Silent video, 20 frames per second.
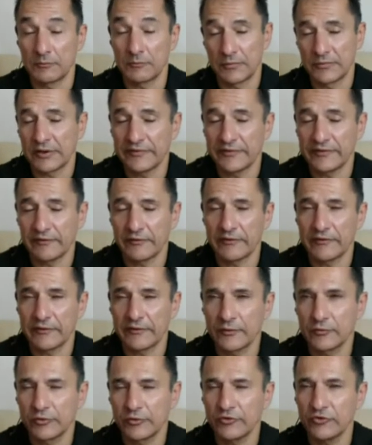that's a
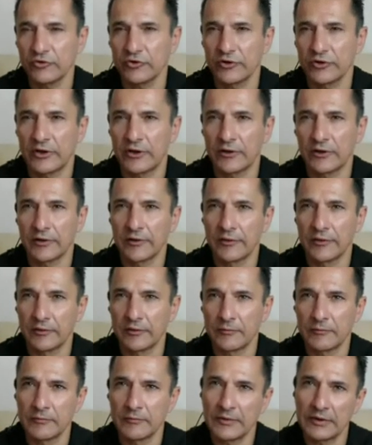good question. Now,
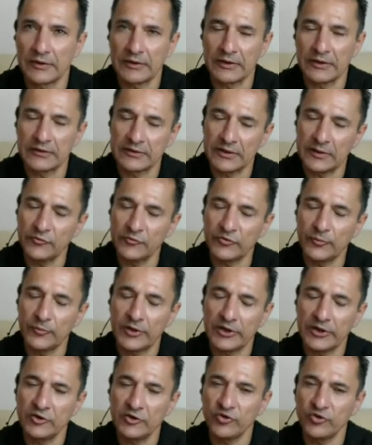in terms of
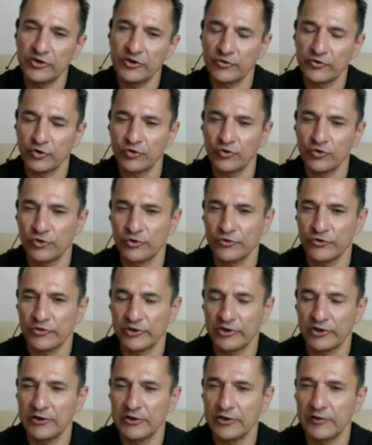managing the social
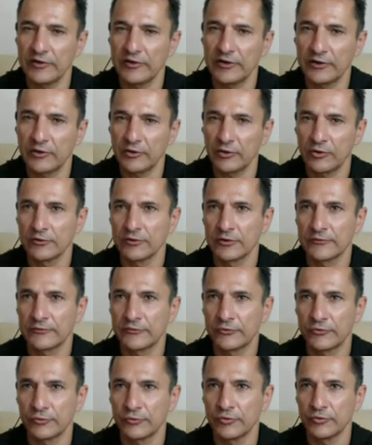side, there are a whole lot of
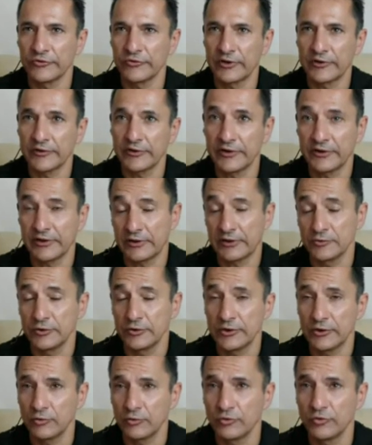tools out there,
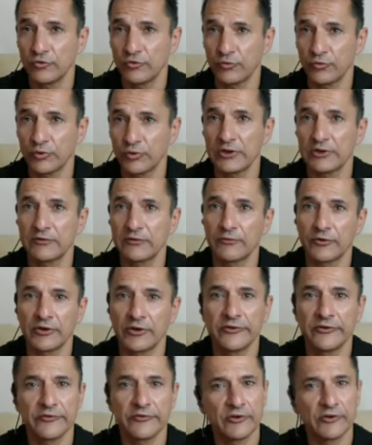including Hootsuite, for
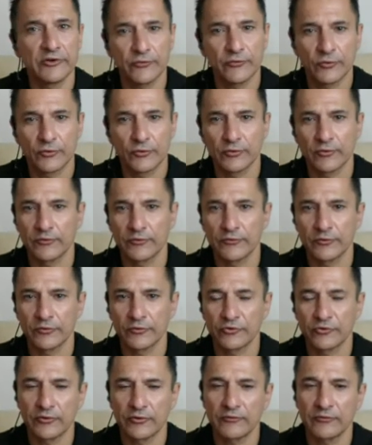instance, for
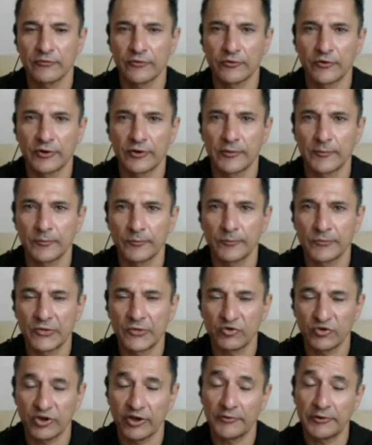
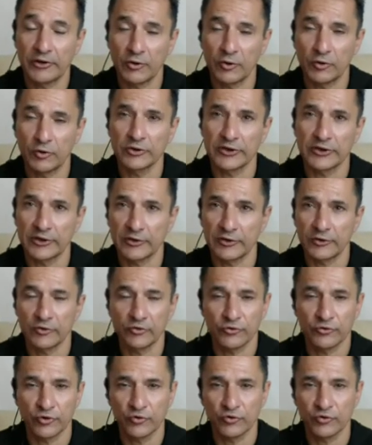sharing content
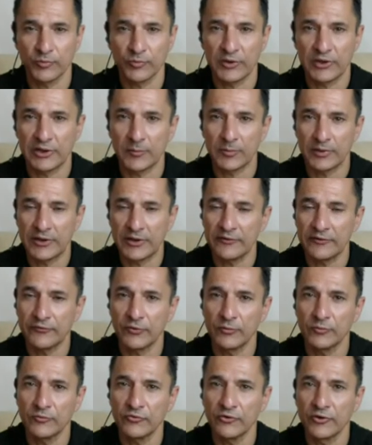across social media
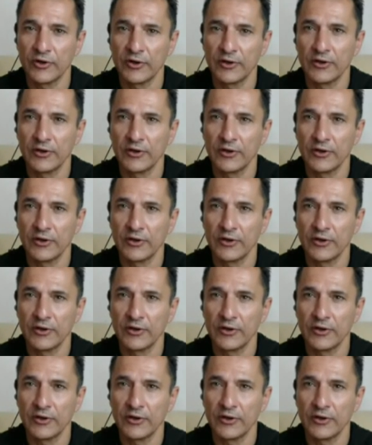platforms.